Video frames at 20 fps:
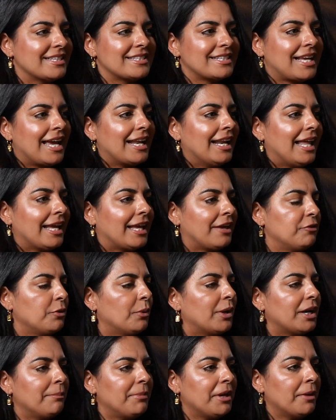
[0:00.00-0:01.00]
It's kind of like if you
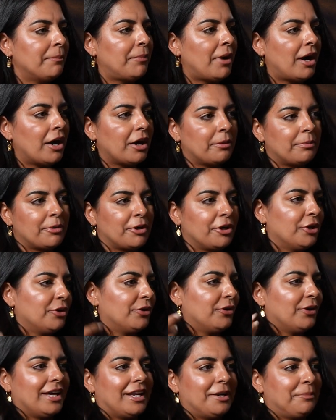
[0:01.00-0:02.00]
want to be a barber, you
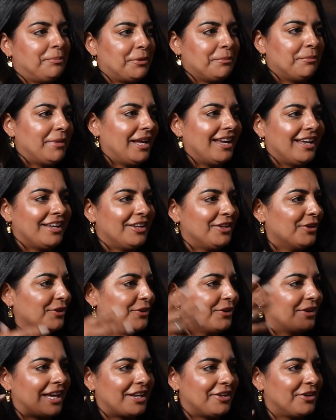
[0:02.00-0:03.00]
go get a permit,
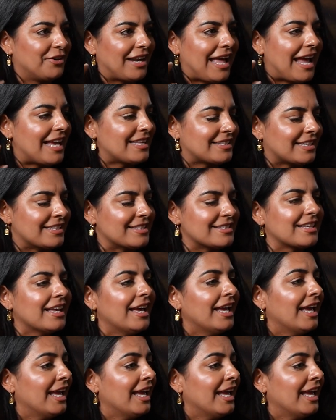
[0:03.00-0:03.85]
you get your license.